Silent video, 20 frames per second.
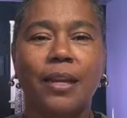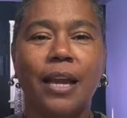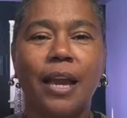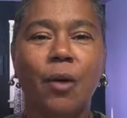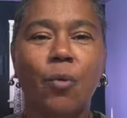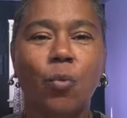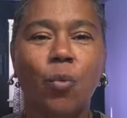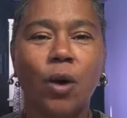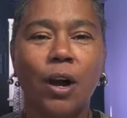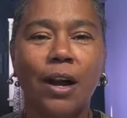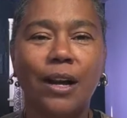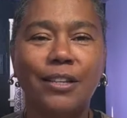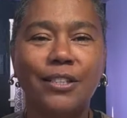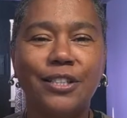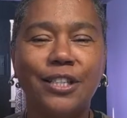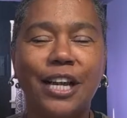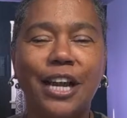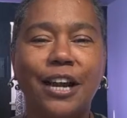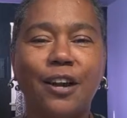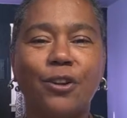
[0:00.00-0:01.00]
and
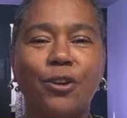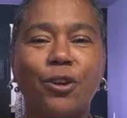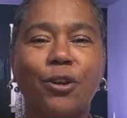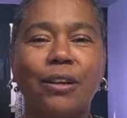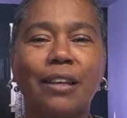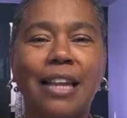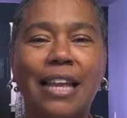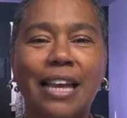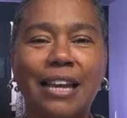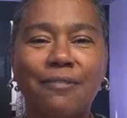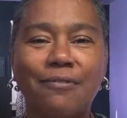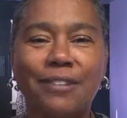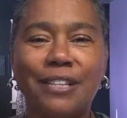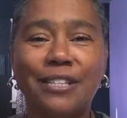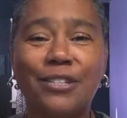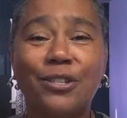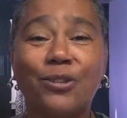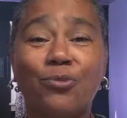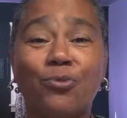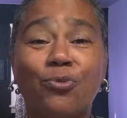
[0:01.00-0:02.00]
watch how your life
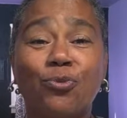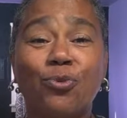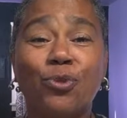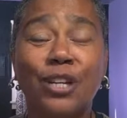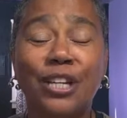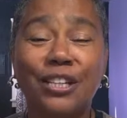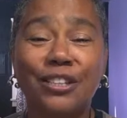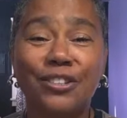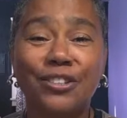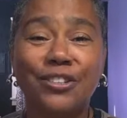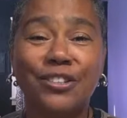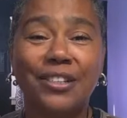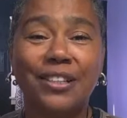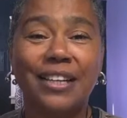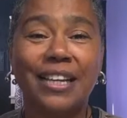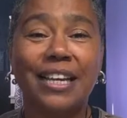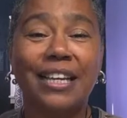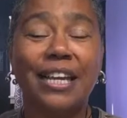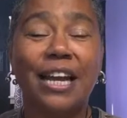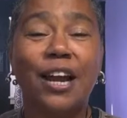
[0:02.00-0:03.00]
is enriched
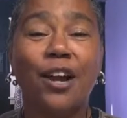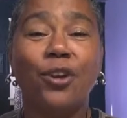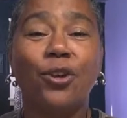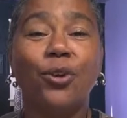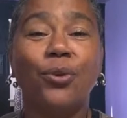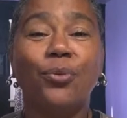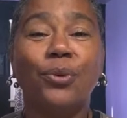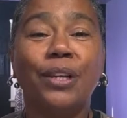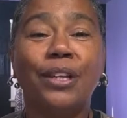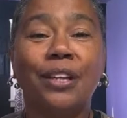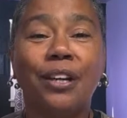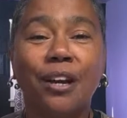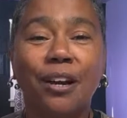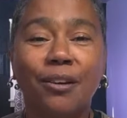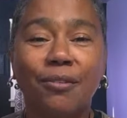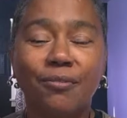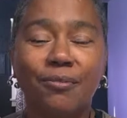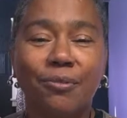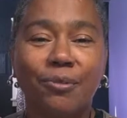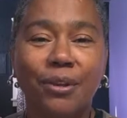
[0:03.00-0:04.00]
and how your
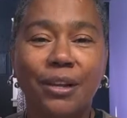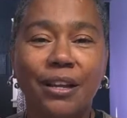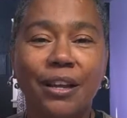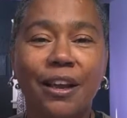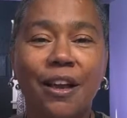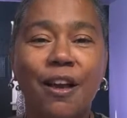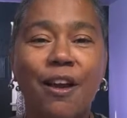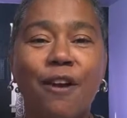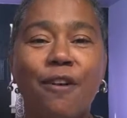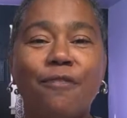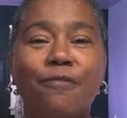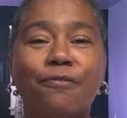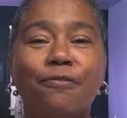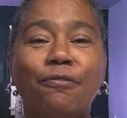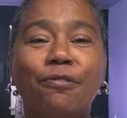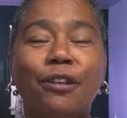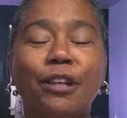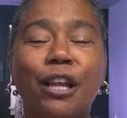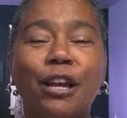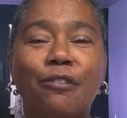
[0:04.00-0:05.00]
recovery
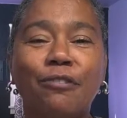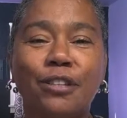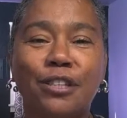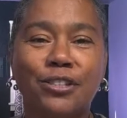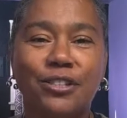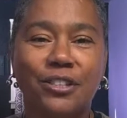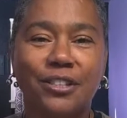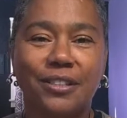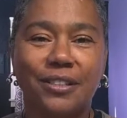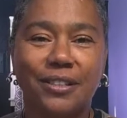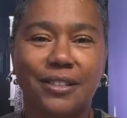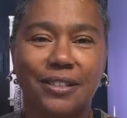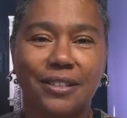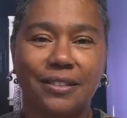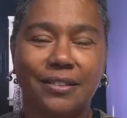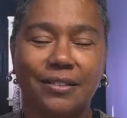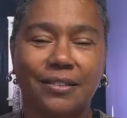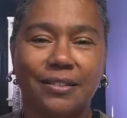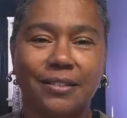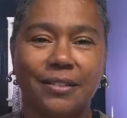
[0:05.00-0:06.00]
flourishes,